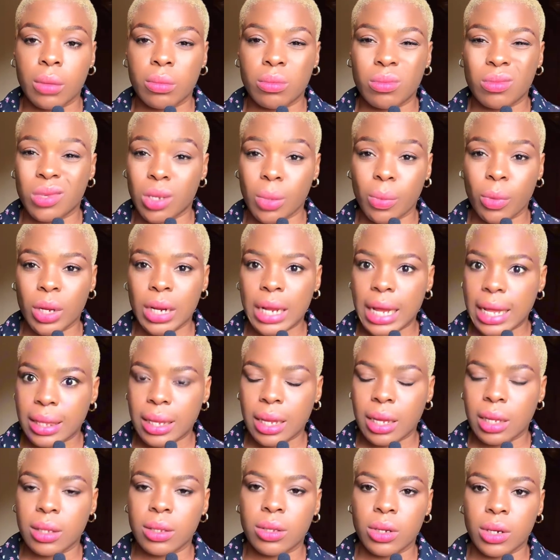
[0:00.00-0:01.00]
some other
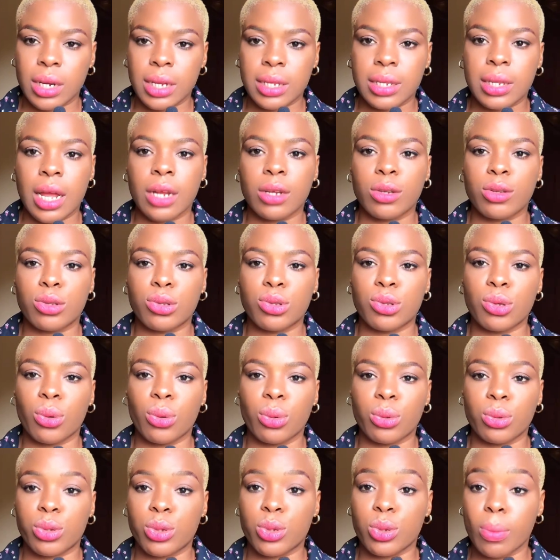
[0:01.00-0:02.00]
things, you understand?
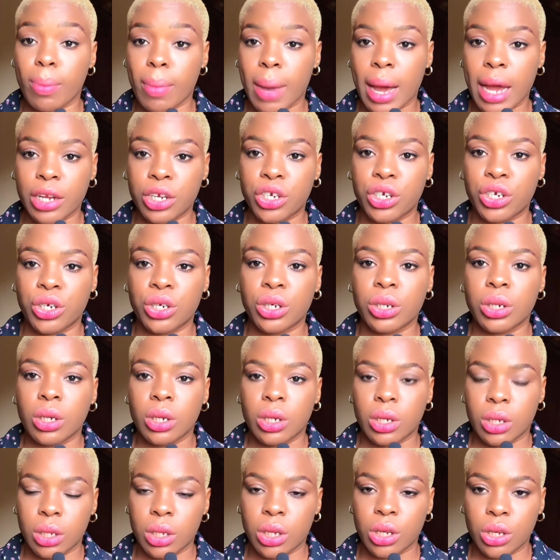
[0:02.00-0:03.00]
So to match
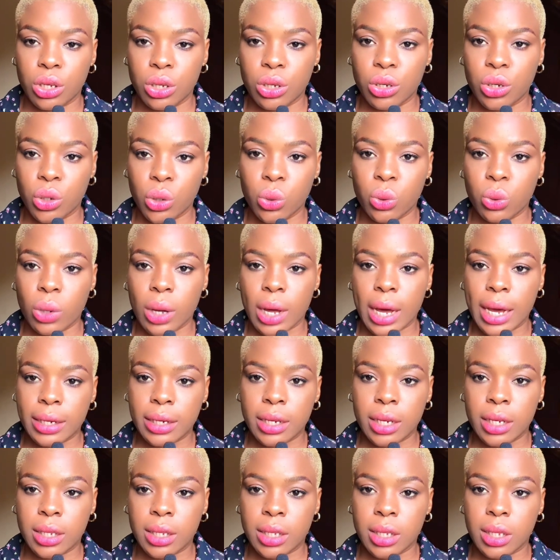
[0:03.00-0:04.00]
the new
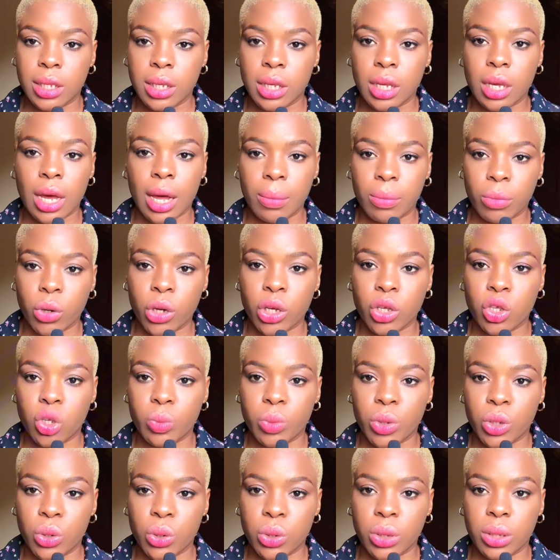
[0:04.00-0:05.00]
identity I'm going to
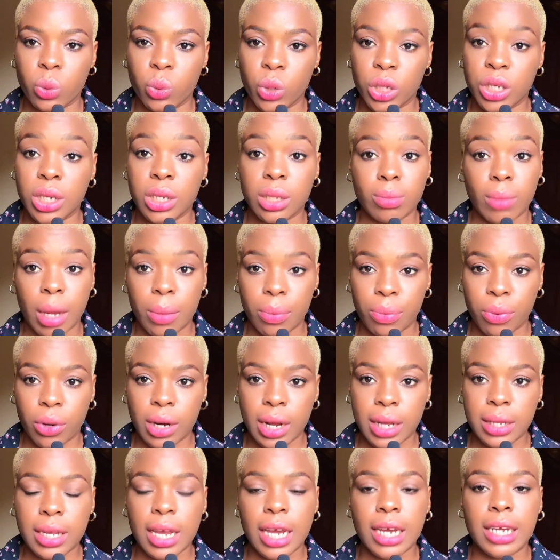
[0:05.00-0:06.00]
be using, which is my
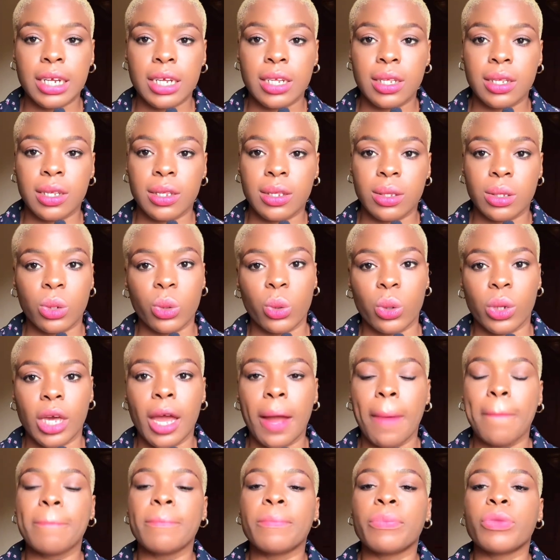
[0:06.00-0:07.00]
brother's identity.
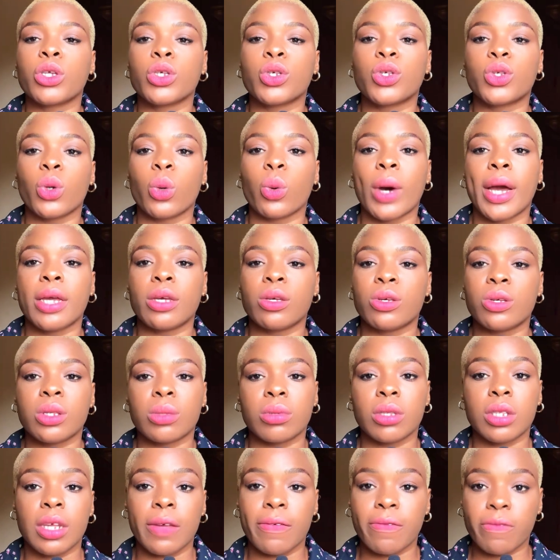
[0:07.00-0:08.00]
Okay, so I
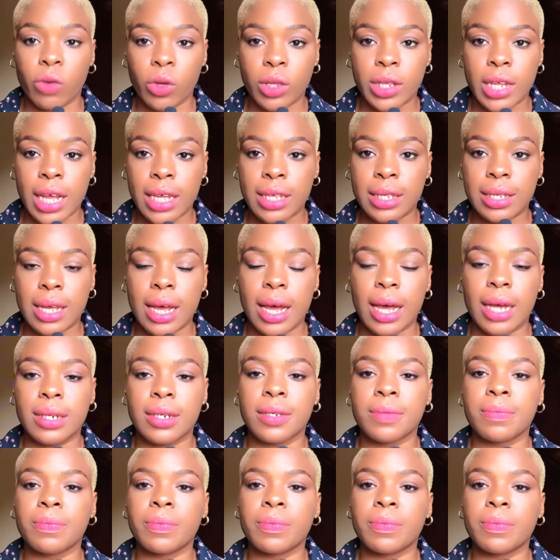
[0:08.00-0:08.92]
used the voter's card.